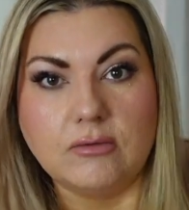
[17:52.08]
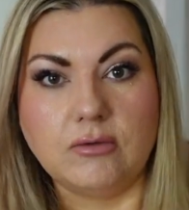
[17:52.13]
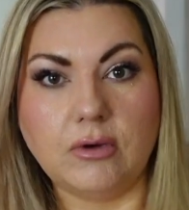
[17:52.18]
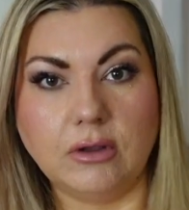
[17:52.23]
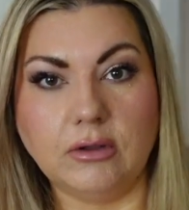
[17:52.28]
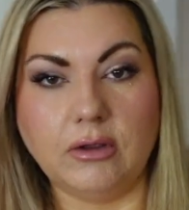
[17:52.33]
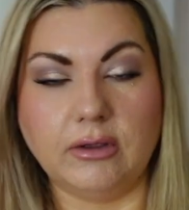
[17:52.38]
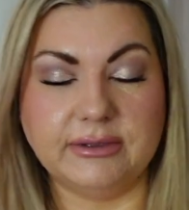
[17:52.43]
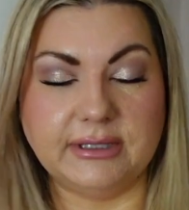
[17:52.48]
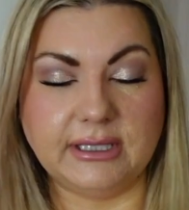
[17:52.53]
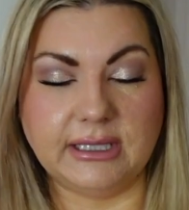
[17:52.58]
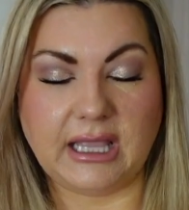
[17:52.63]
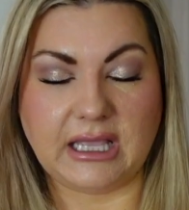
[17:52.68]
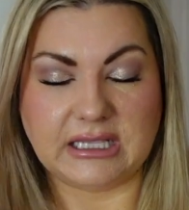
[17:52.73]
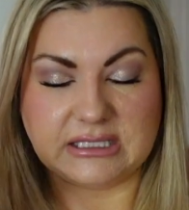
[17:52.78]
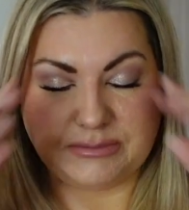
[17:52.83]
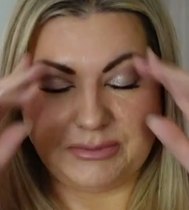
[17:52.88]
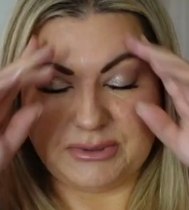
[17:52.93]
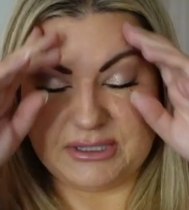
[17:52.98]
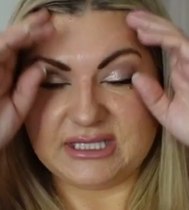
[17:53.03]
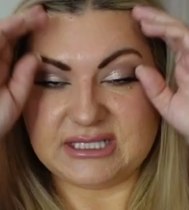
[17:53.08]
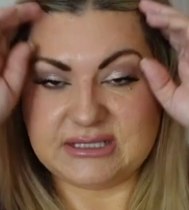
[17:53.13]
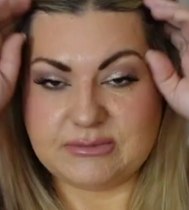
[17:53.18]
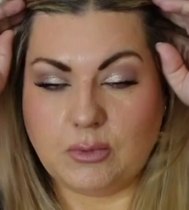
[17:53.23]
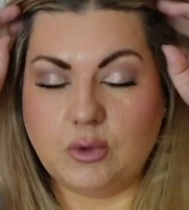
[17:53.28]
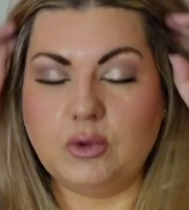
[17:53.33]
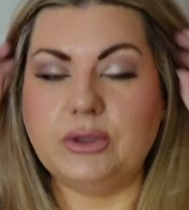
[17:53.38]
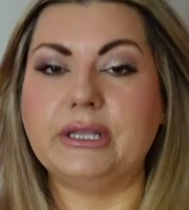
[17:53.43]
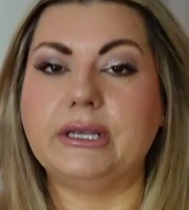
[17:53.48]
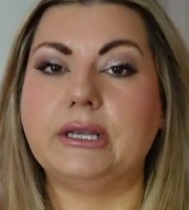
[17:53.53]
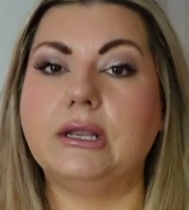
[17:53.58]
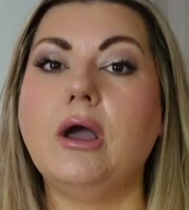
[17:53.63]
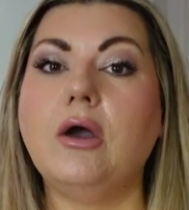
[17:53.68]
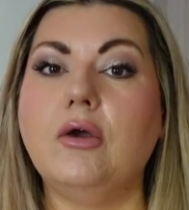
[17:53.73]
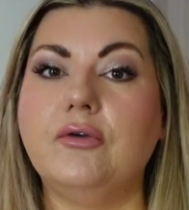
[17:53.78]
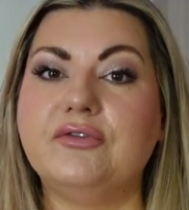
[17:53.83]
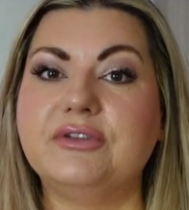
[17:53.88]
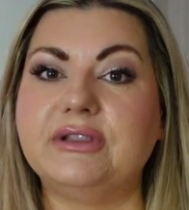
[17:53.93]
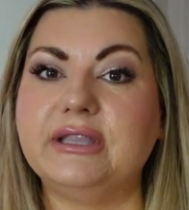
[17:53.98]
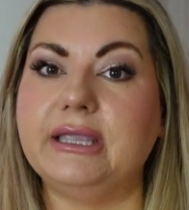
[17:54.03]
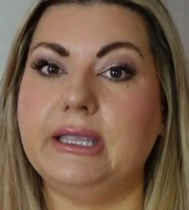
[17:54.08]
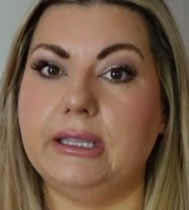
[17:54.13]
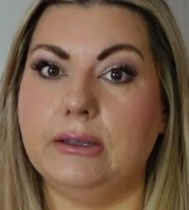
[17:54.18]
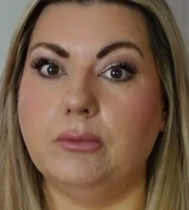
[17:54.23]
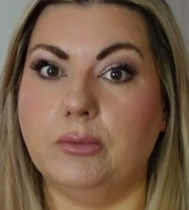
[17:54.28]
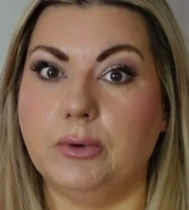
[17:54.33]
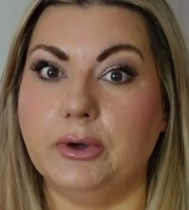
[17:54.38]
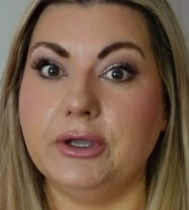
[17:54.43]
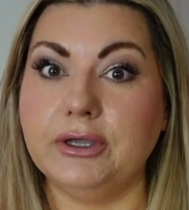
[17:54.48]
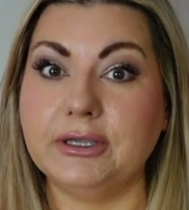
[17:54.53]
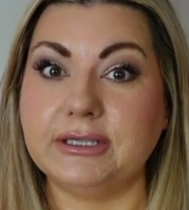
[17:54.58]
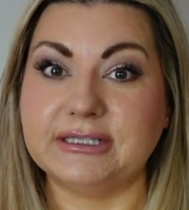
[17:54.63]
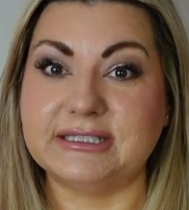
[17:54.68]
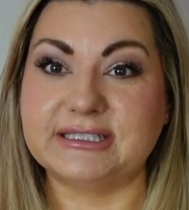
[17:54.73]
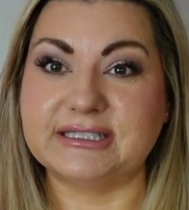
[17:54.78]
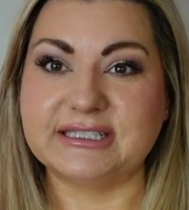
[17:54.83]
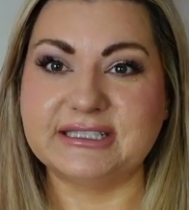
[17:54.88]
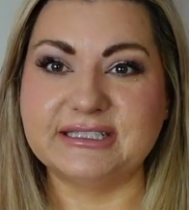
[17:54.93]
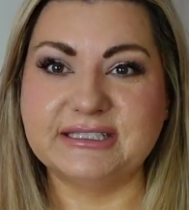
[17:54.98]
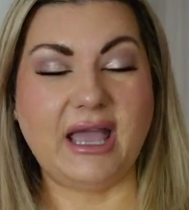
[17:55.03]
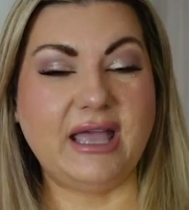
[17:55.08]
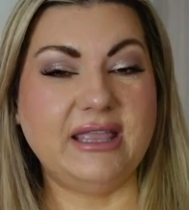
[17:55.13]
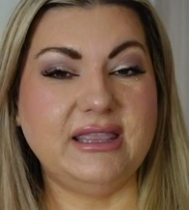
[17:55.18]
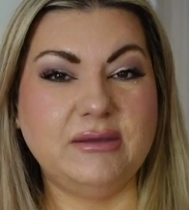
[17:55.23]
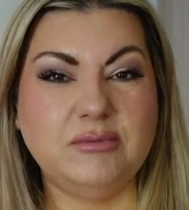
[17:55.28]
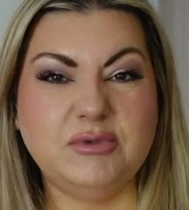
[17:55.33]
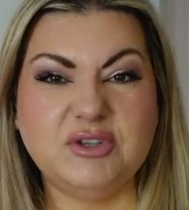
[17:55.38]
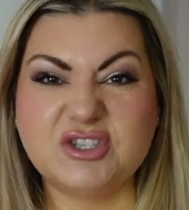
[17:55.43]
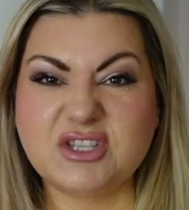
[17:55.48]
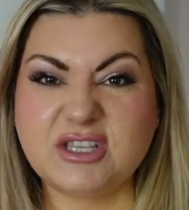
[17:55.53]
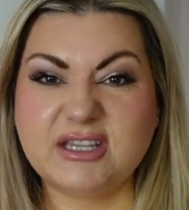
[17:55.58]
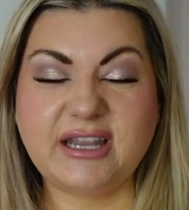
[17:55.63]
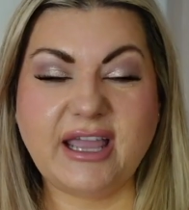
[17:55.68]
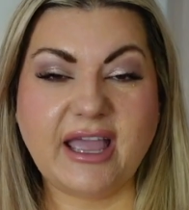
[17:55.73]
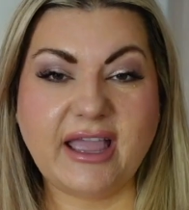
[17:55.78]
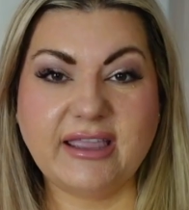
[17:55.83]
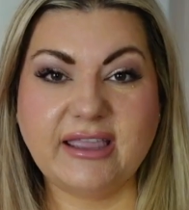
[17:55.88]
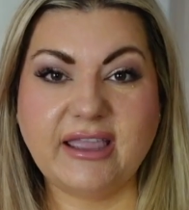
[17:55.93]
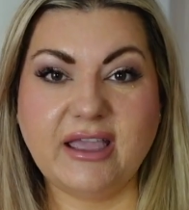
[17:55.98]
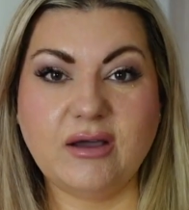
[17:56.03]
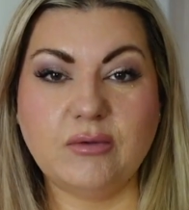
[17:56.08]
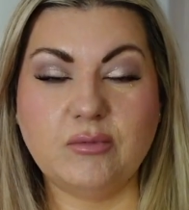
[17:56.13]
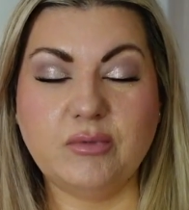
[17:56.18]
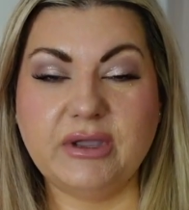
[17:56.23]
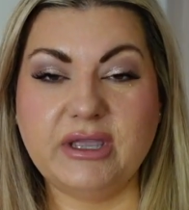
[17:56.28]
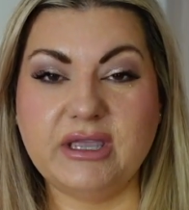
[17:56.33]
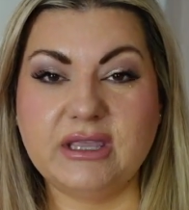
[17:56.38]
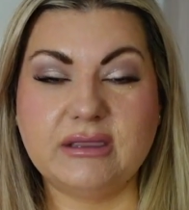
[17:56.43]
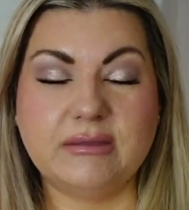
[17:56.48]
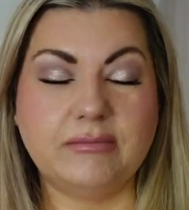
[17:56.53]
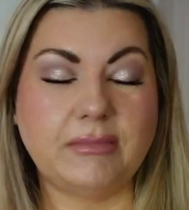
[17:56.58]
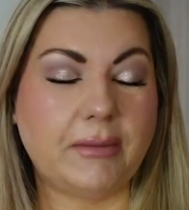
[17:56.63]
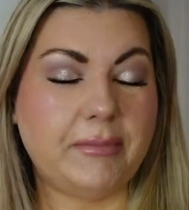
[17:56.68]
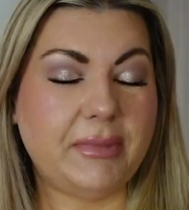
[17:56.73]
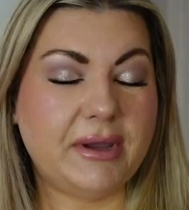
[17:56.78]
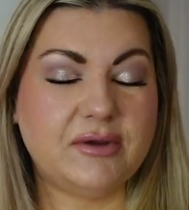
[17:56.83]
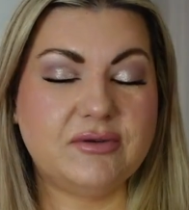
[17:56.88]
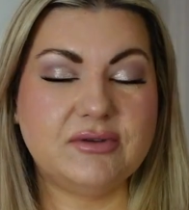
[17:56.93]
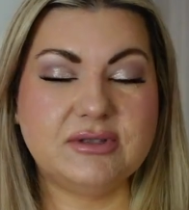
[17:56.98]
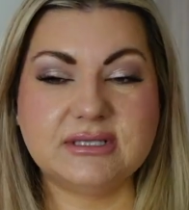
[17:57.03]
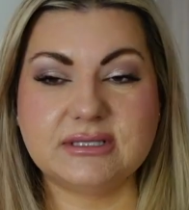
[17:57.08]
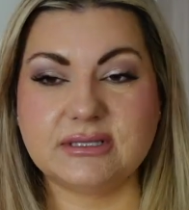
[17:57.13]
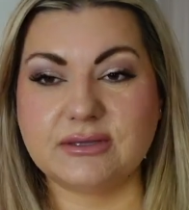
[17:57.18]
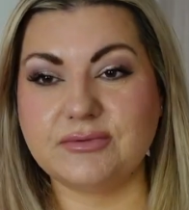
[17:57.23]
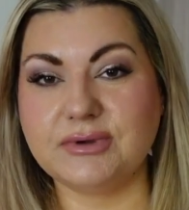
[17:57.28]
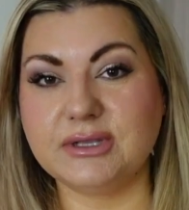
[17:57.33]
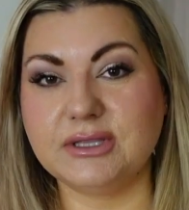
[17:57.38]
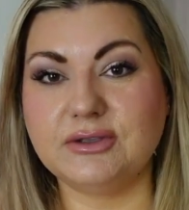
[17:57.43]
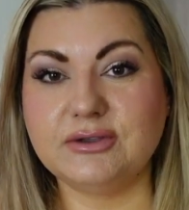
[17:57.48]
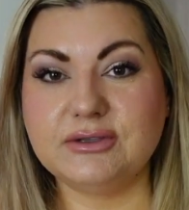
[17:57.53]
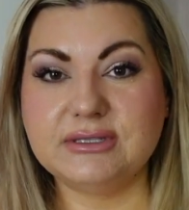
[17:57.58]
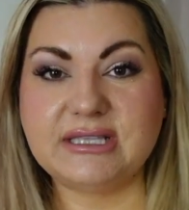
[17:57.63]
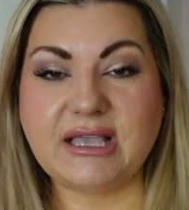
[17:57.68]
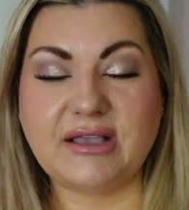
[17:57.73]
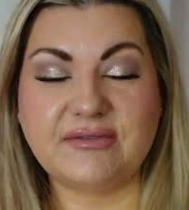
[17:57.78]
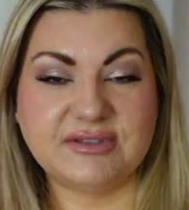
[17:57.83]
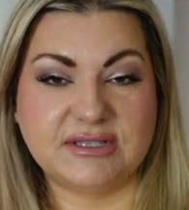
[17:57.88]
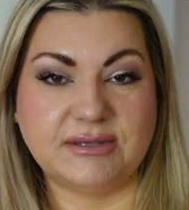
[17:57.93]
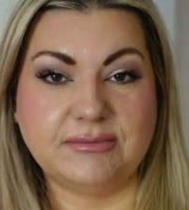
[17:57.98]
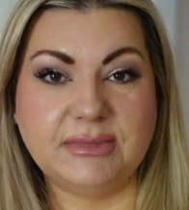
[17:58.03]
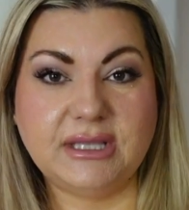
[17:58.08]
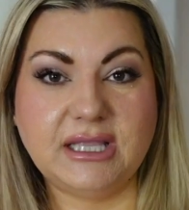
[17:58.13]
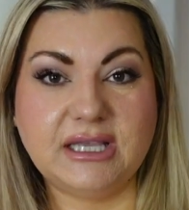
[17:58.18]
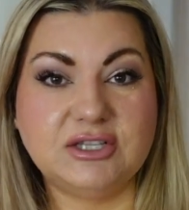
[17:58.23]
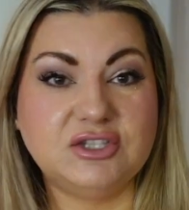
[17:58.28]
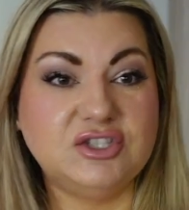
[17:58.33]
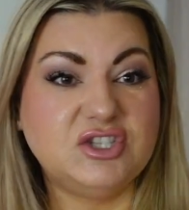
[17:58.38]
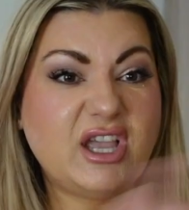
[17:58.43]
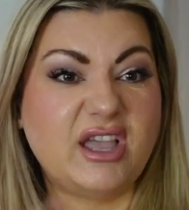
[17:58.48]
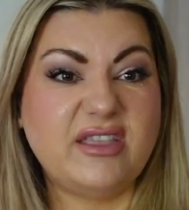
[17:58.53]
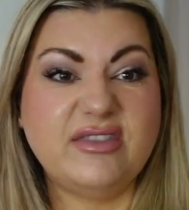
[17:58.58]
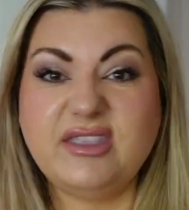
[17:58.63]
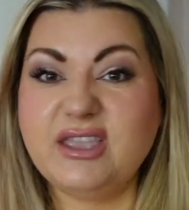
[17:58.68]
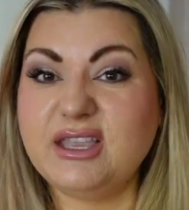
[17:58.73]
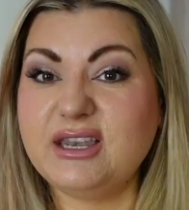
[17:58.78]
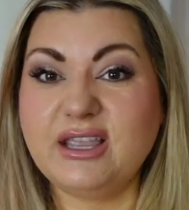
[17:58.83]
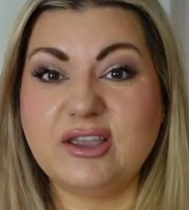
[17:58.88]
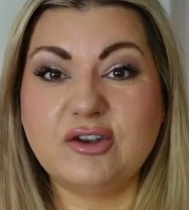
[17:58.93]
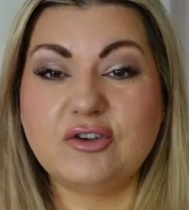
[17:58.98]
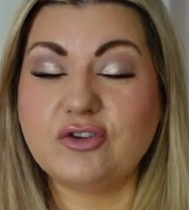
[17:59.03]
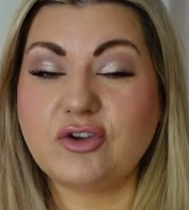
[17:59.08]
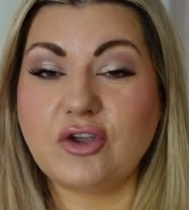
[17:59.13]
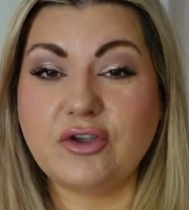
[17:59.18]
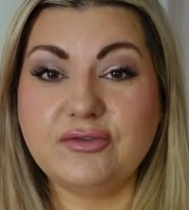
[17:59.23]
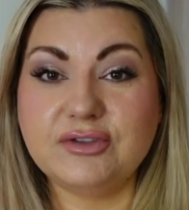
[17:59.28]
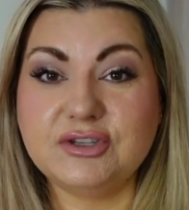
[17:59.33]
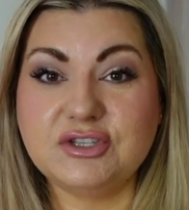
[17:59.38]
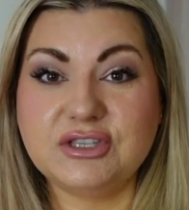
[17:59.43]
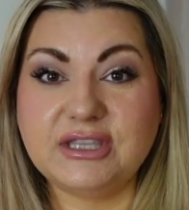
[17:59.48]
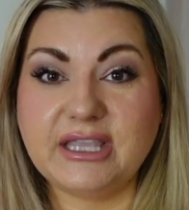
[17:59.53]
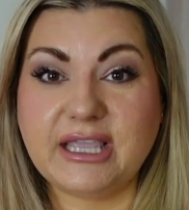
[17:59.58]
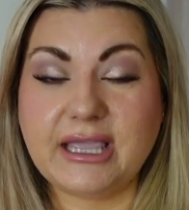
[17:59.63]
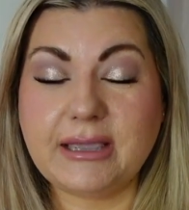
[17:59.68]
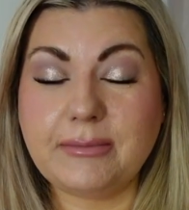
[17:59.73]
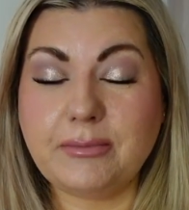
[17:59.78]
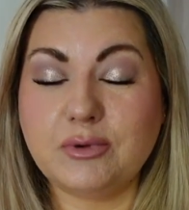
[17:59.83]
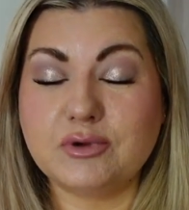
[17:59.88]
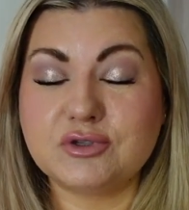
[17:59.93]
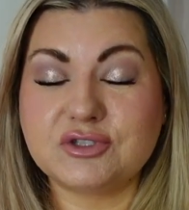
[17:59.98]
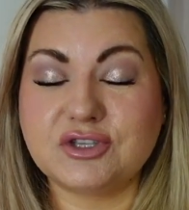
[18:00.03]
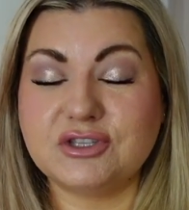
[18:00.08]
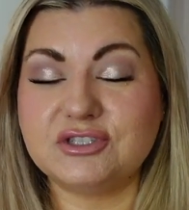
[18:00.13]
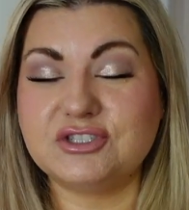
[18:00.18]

roll on the last bit this morning. Hopefully it works. And then we're just going to hang out with my parents, the Rillos, have some lunch, and then head on over to the airport. So